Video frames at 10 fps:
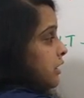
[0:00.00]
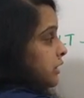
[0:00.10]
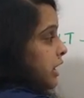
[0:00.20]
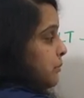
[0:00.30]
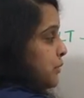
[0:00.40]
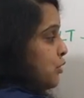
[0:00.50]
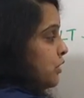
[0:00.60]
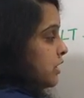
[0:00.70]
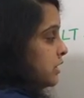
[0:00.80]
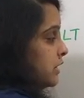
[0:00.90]
the
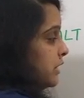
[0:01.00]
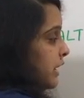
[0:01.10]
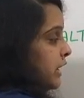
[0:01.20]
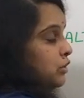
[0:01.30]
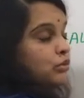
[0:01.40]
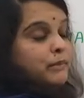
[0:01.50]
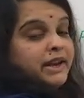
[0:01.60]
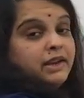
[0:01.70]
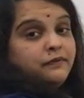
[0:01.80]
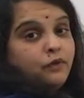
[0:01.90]
mucus into
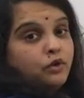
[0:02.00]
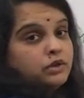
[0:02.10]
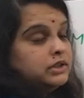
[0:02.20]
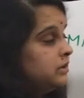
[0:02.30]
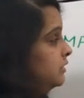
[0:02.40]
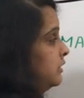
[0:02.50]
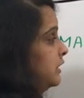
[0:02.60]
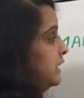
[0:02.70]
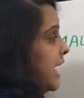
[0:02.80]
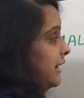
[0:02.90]
many folds
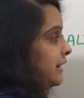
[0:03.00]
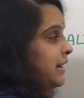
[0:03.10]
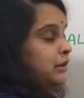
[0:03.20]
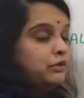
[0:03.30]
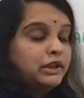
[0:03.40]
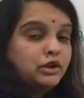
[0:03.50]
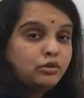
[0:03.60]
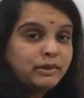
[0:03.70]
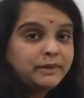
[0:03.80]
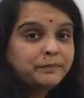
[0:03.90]
directly into the
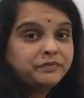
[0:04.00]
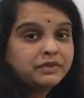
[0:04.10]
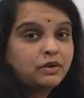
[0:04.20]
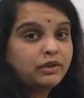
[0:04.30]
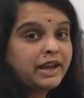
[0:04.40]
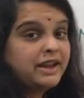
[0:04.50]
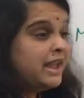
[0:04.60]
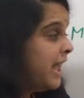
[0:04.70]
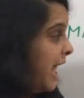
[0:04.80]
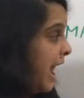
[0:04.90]
lumen.
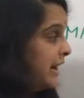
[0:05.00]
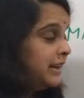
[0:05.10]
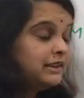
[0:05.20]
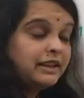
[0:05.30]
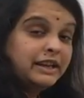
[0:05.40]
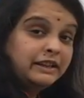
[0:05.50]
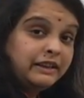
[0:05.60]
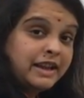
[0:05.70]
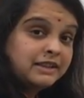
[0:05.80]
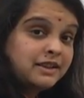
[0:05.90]
Okay, and it
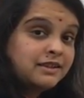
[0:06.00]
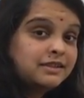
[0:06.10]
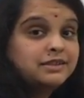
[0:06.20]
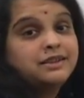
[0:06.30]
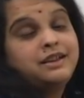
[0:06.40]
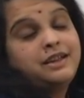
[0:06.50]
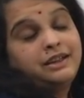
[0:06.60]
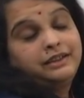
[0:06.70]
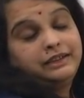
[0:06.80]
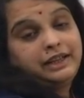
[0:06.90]
increases
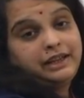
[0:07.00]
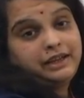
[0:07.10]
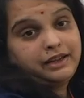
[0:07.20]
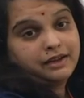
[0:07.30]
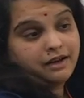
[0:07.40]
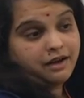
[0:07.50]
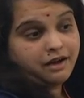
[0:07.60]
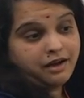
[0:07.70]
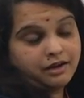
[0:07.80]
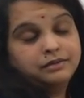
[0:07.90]
the
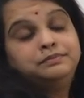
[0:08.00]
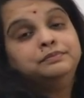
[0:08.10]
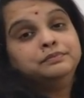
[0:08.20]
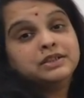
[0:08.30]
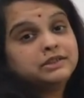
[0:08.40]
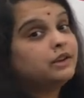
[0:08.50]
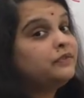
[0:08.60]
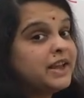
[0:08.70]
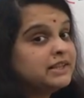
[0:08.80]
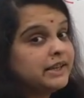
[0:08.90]

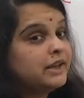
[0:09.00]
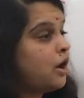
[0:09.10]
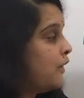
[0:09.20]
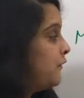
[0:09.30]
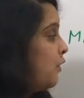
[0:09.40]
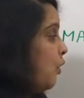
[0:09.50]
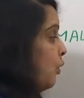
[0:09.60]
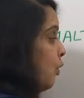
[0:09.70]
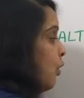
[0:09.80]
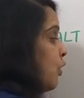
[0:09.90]
surface area of
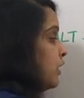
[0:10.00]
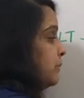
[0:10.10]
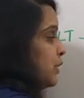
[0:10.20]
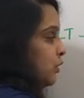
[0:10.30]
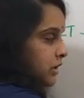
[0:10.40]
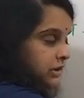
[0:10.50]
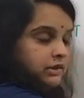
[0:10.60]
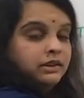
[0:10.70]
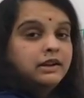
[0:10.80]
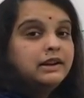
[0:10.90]
whole mucus
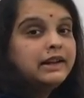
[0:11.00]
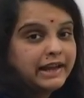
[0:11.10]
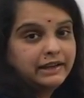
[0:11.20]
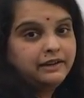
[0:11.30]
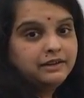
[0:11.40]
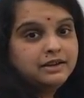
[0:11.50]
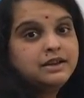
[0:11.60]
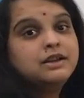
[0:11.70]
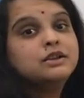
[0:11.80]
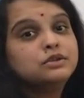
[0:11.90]
lining.
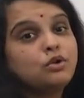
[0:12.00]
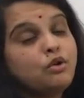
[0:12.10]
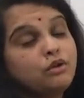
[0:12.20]
So